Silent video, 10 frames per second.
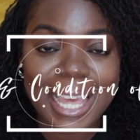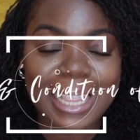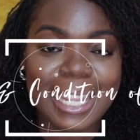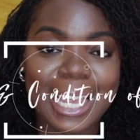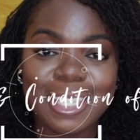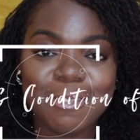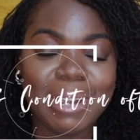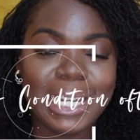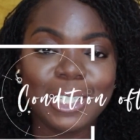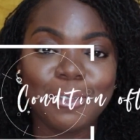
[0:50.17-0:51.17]
and that's
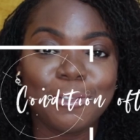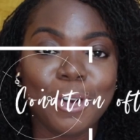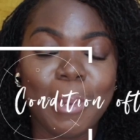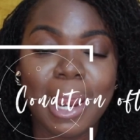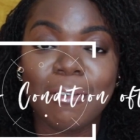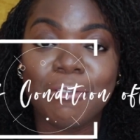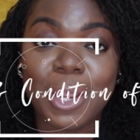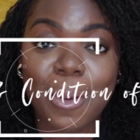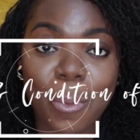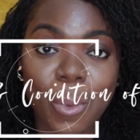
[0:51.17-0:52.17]
ranging from
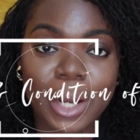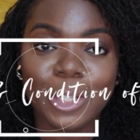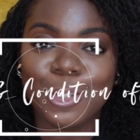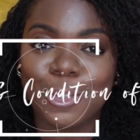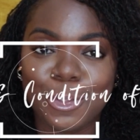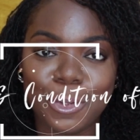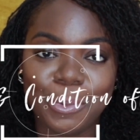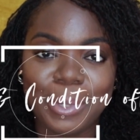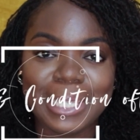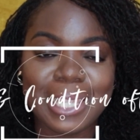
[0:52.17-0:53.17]
every 1 to 2 weeks.